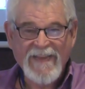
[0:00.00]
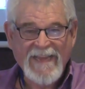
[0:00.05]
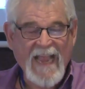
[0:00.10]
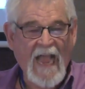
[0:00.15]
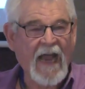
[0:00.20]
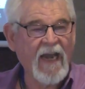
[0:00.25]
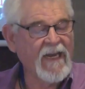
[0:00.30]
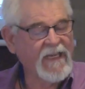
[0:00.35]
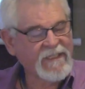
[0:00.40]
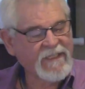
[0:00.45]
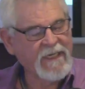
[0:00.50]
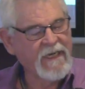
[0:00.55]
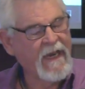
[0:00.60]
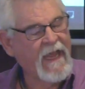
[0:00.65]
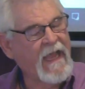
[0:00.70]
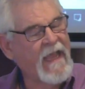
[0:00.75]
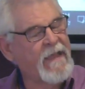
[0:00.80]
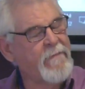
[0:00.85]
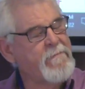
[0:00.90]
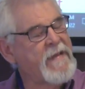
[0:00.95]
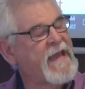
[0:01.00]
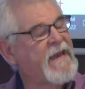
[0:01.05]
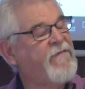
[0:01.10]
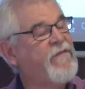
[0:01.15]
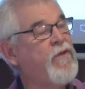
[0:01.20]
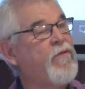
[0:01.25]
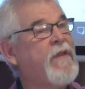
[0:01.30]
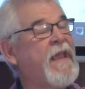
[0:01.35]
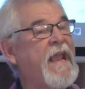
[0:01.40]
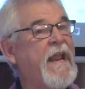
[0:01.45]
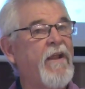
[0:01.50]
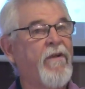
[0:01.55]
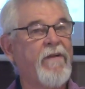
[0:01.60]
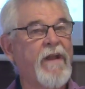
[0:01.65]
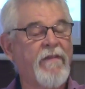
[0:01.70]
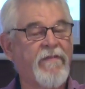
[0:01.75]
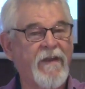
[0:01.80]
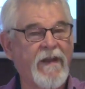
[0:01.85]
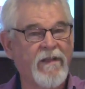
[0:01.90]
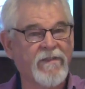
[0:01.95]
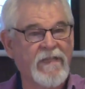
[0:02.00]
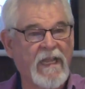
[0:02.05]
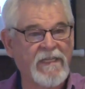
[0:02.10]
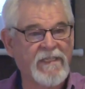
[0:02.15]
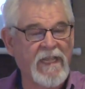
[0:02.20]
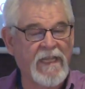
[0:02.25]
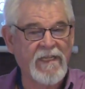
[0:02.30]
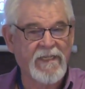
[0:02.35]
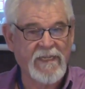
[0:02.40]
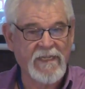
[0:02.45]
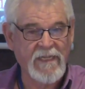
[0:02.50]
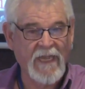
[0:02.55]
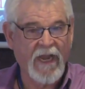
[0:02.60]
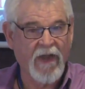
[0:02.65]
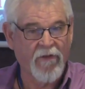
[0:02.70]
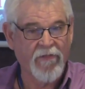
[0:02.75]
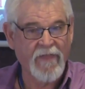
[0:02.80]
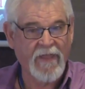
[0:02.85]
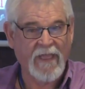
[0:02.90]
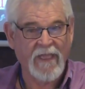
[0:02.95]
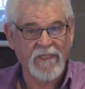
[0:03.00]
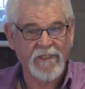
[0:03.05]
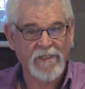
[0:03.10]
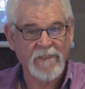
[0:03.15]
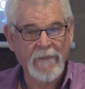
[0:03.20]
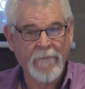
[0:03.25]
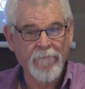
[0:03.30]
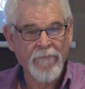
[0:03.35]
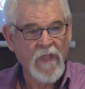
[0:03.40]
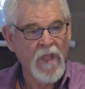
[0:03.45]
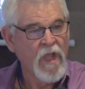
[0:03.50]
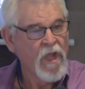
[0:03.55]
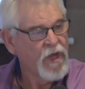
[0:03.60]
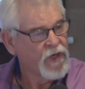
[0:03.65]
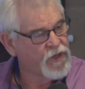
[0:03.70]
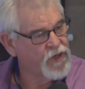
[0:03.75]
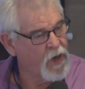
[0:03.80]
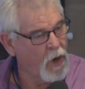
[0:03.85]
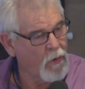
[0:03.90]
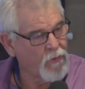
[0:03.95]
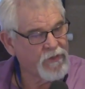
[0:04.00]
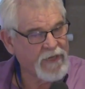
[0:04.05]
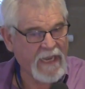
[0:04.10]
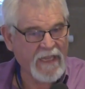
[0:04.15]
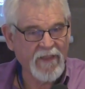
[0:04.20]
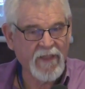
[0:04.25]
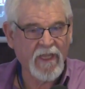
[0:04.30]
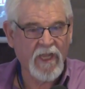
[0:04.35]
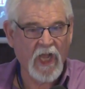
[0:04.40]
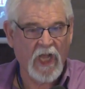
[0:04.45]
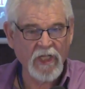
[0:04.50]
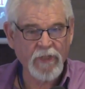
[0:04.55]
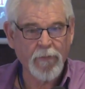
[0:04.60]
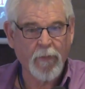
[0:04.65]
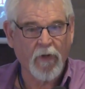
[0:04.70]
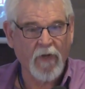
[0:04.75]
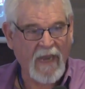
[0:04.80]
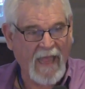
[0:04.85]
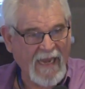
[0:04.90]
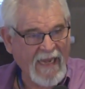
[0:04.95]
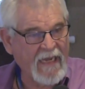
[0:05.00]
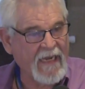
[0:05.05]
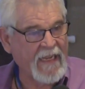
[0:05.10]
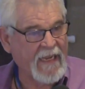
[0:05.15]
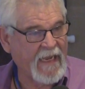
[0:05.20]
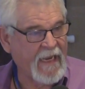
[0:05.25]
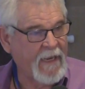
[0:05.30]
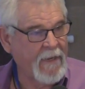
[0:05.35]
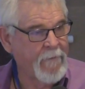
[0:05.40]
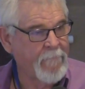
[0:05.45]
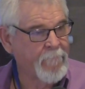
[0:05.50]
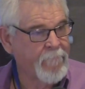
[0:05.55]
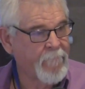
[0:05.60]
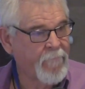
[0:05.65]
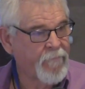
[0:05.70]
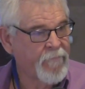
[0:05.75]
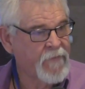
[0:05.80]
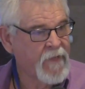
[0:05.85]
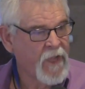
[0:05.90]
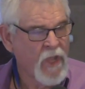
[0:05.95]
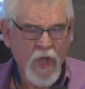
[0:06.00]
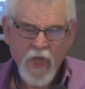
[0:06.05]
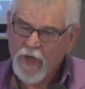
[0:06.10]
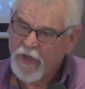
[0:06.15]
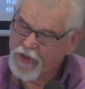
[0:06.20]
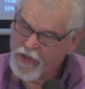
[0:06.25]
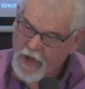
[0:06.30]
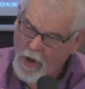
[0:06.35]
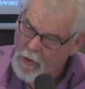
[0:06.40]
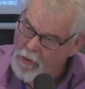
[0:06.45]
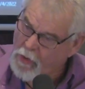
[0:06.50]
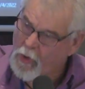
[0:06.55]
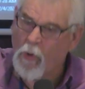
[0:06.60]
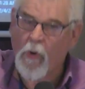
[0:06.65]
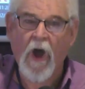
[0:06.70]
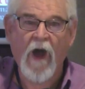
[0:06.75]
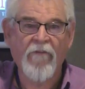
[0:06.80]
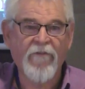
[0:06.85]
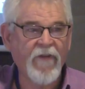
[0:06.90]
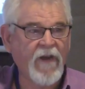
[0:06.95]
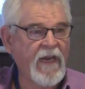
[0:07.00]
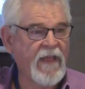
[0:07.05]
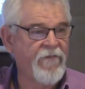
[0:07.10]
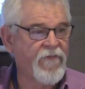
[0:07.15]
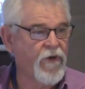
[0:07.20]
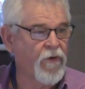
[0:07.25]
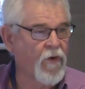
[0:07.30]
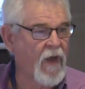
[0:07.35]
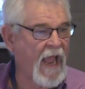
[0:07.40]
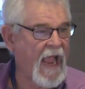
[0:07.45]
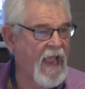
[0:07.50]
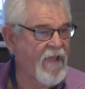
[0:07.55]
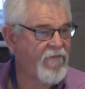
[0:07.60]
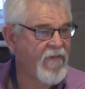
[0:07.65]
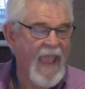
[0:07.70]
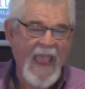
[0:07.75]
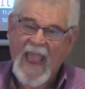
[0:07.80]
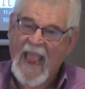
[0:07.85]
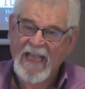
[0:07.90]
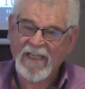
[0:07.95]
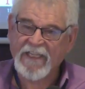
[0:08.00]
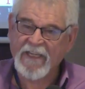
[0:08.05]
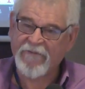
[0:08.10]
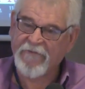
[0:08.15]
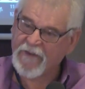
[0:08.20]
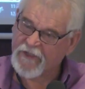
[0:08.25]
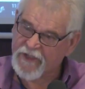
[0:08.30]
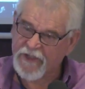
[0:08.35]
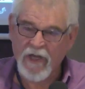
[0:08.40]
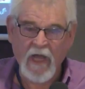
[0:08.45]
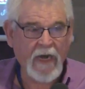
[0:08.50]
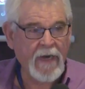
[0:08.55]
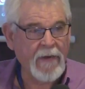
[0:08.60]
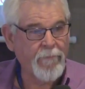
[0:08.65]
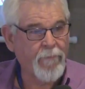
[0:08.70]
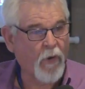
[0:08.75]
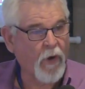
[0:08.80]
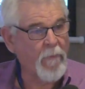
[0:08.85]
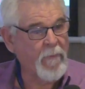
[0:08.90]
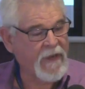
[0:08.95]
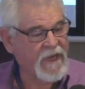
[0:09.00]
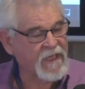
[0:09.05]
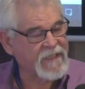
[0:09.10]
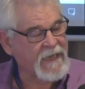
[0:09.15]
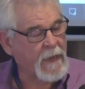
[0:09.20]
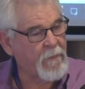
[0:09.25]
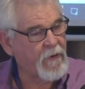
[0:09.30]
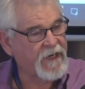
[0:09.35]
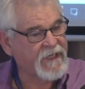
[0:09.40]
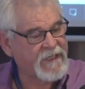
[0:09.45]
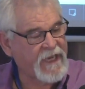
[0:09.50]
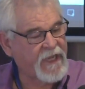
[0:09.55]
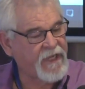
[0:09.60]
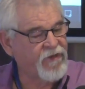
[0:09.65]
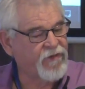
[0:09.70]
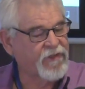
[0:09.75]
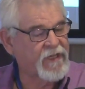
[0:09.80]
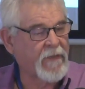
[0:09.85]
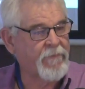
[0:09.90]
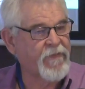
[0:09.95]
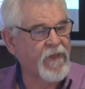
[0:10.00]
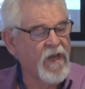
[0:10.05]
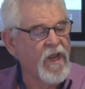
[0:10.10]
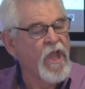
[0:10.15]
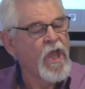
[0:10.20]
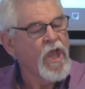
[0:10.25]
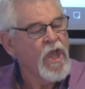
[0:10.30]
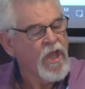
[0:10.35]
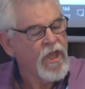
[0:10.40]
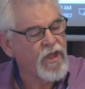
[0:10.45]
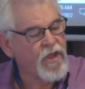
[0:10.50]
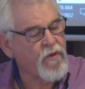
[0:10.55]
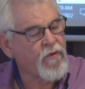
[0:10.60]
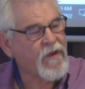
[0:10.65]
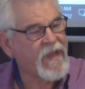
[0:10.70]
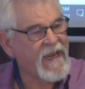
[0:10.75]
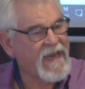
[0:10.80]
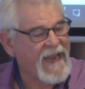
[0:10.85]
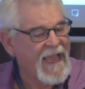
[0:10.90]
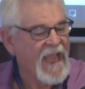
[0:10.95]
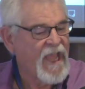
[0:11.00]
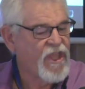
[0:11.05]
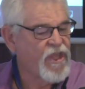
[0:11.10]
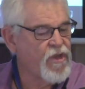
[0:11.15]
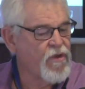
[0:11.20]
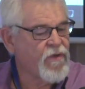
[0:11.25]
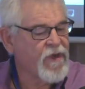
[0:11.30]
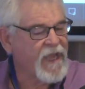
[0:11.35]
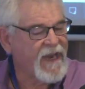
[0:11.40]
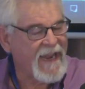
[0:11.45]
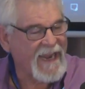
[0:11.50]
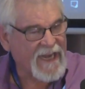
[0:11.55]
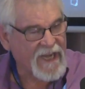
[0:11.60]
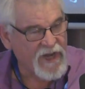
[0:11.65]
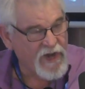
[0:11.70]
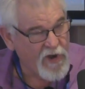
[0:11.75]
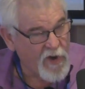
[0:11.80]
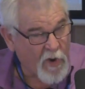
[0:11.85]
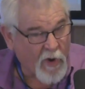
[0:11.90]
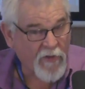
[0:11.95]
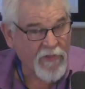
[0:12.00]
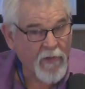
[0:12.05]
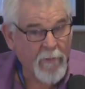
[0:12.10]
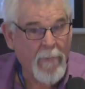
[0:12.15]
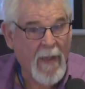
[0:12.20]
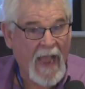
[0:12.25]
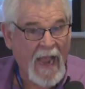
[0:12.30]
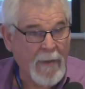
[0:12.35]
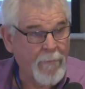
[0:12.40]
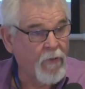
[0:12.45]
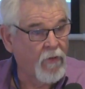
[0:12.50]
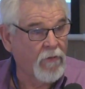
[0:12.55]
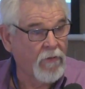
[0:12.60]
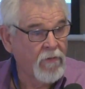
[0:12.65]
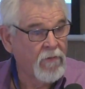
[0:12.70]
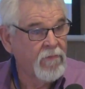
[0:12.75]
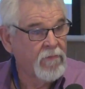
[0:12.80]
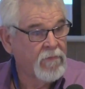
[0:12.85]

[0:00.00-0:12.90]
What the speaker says: got, listen, man, if you can't hear nothing else, I say, hear this. Don't take the gospel lightly. Don't go off and live your life as if it's not important, because I'm going to tell you something. You can ignore the Bible,